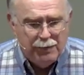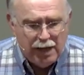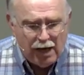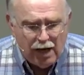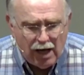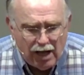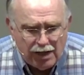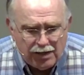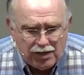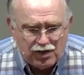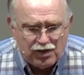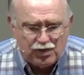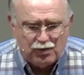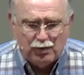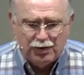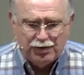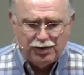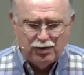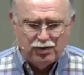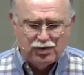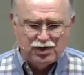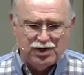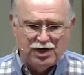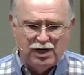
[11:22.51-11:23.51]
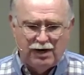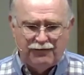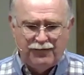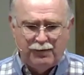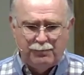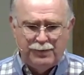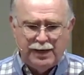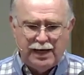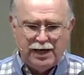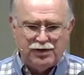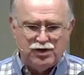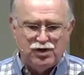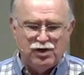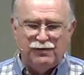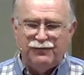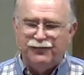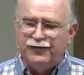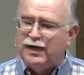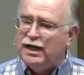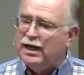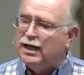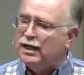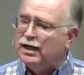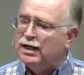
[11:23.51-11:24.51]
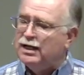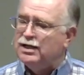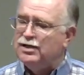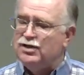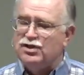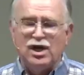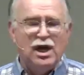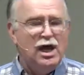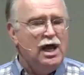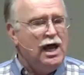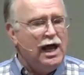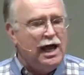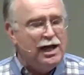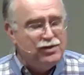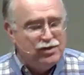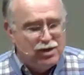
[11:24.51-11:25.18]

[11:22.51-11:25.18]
Be honest with yourself about your feelings,